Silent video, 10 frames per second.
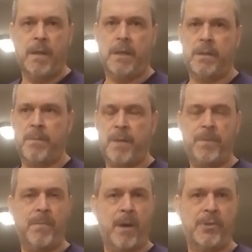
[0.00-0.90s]
Now they might
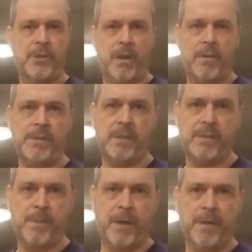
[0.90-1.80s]
be martial arts
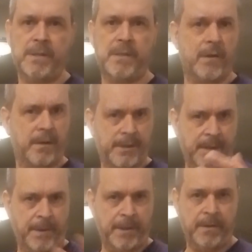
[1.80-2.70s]
experienced or
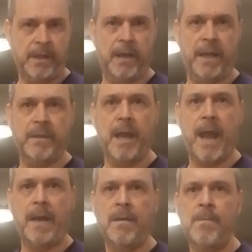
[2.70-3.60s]
some other thing like
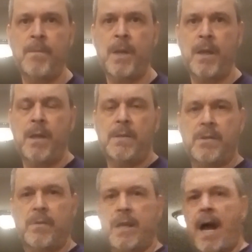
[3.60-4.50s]
that.
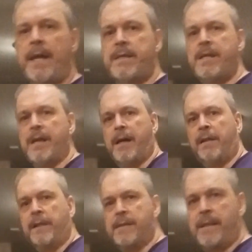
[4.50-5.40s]
So the
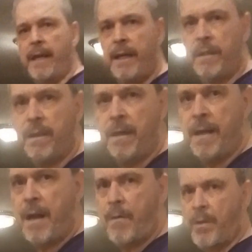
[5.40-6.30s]
idea is getting the gun
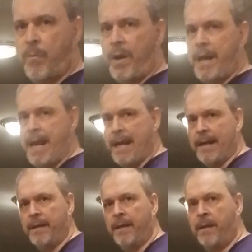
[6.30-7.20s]
out with one
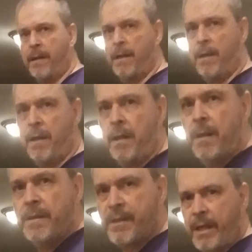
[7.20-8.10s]
hand
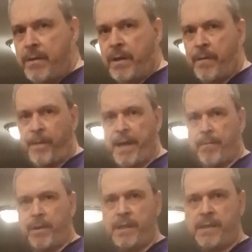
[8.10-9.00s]
so that you can
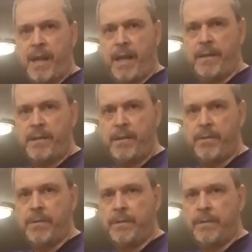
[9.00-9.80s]
fight with this hand too.